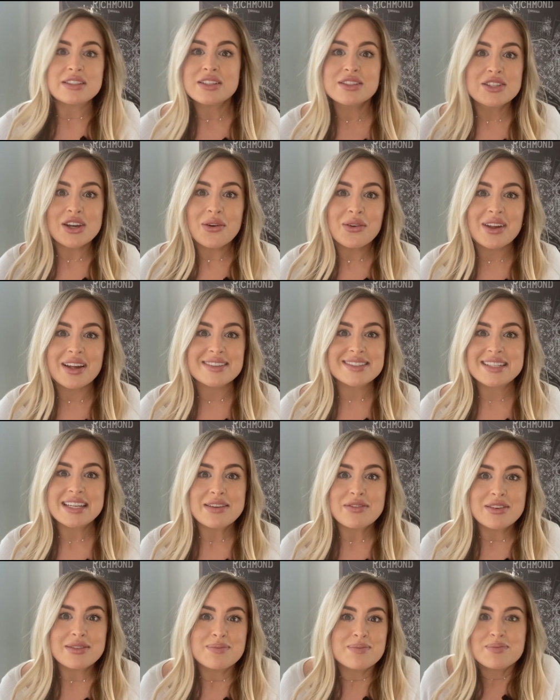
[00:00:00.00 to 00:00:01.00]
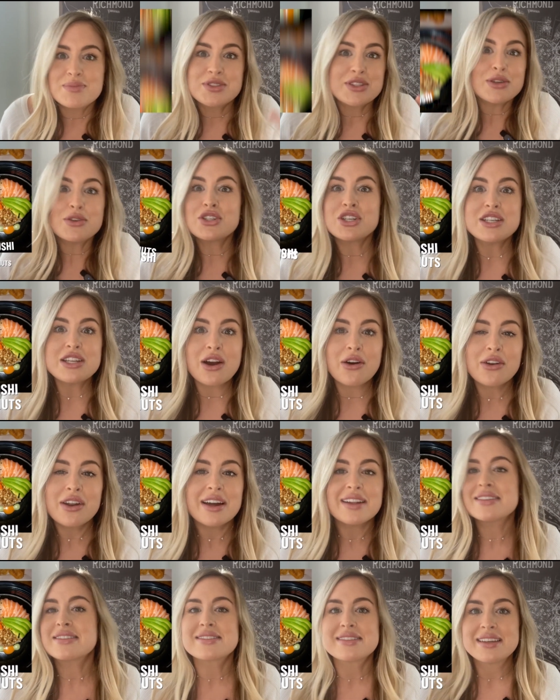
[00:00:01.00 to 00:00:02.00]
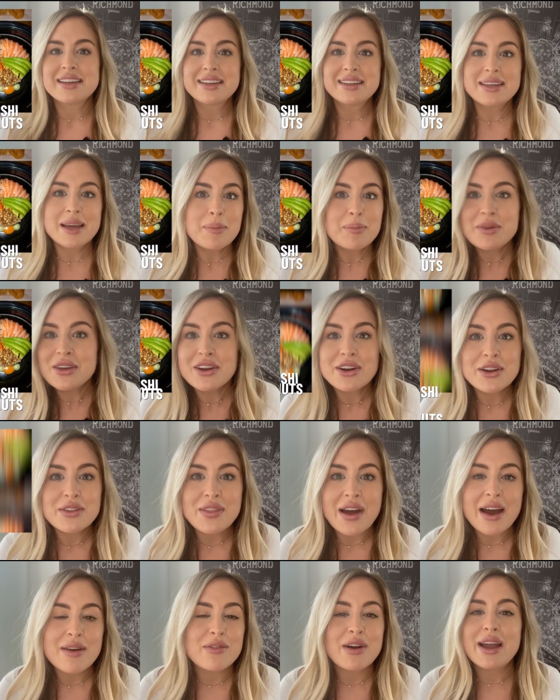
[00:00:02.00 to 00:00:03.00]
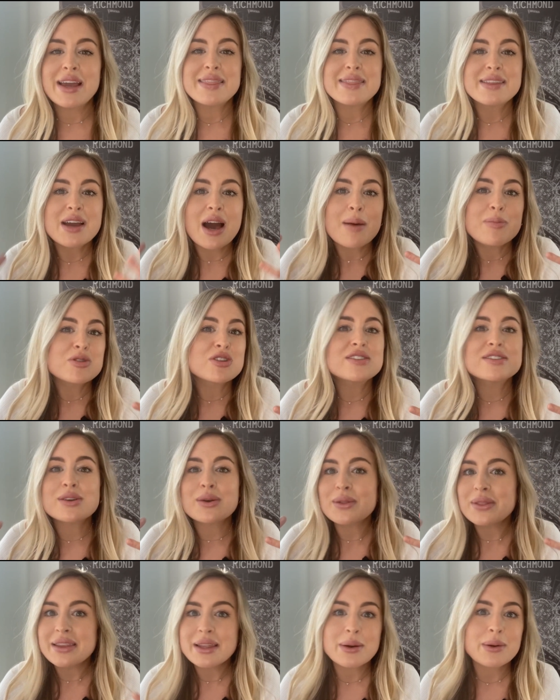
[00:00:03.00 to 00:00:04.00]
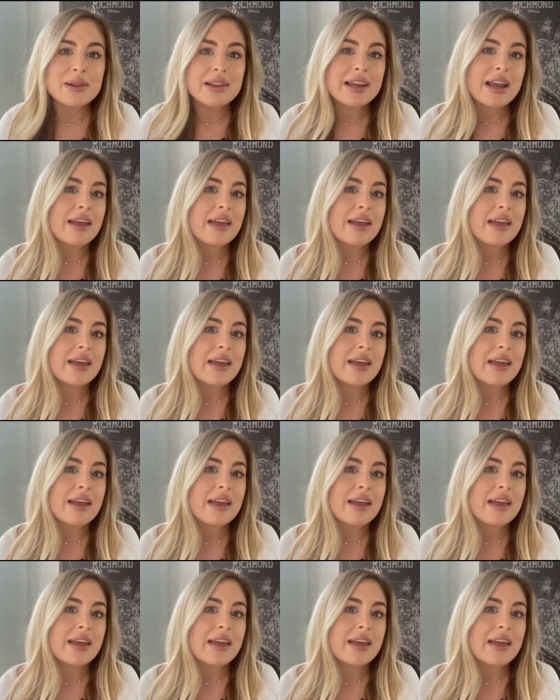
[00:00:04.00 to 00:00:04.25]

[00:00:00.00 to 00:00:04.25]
to donuts to even sushi donuts. Yep, you heard that right. The options are literally